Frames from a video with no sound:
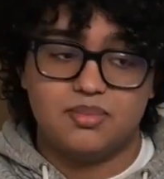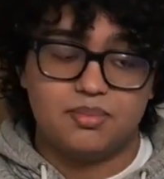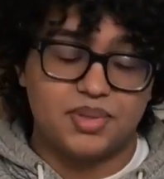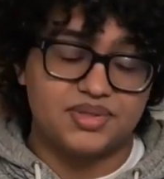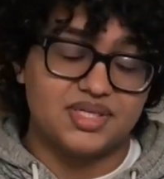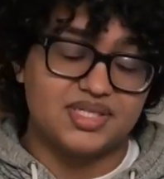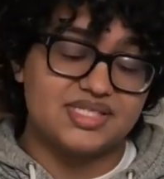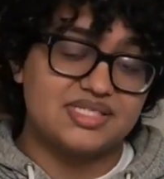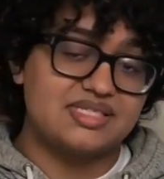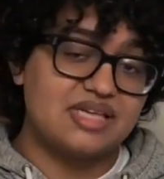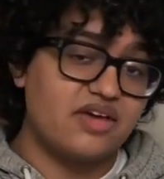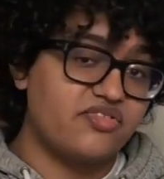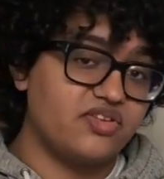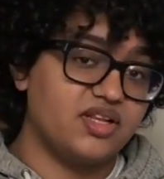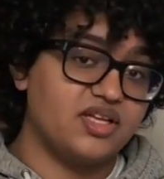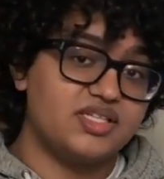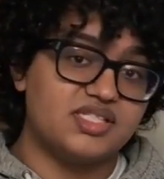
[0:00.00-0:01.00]
But that's
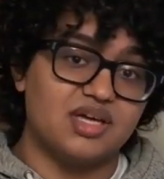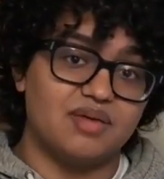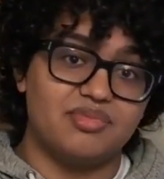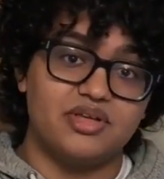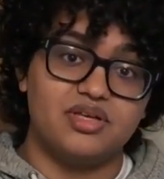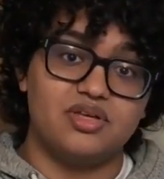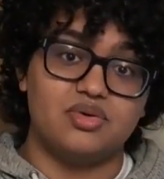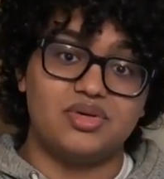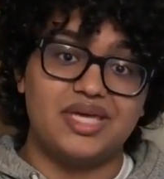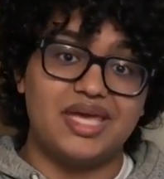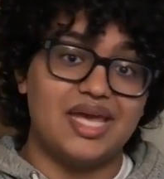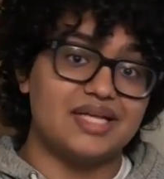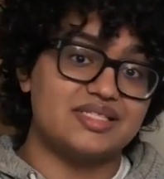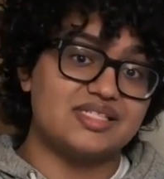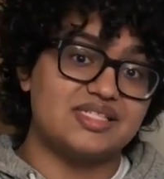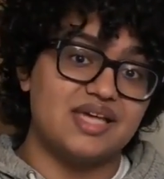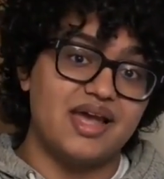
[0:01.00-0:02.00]
definitely something you
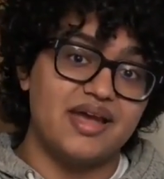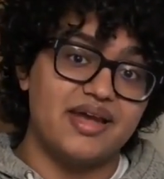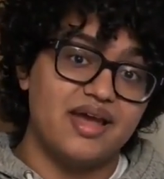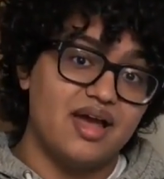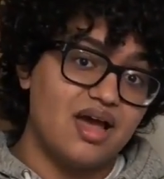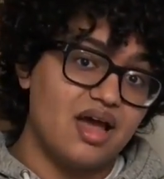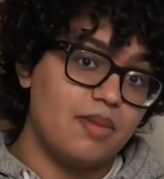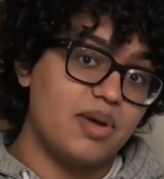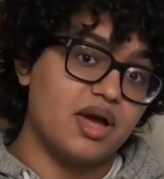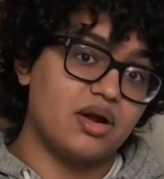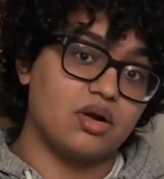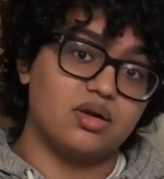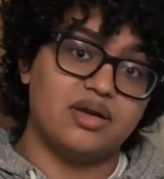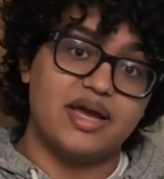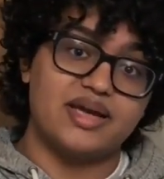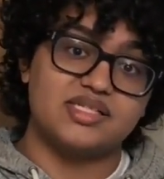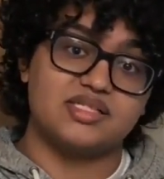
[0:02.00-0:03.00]
can't say about
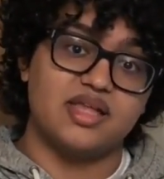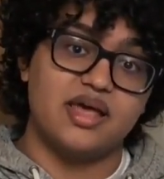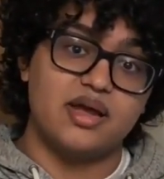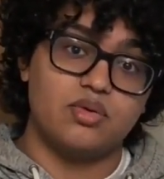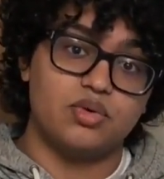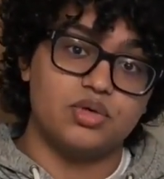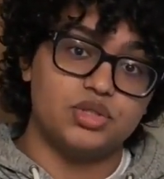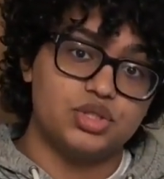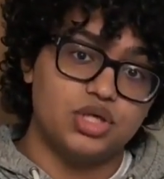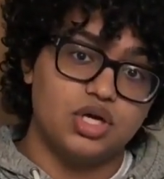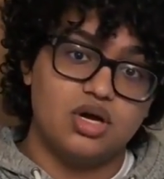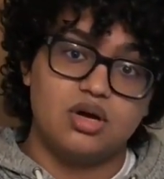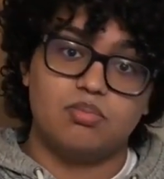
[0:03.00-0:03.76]
our next language.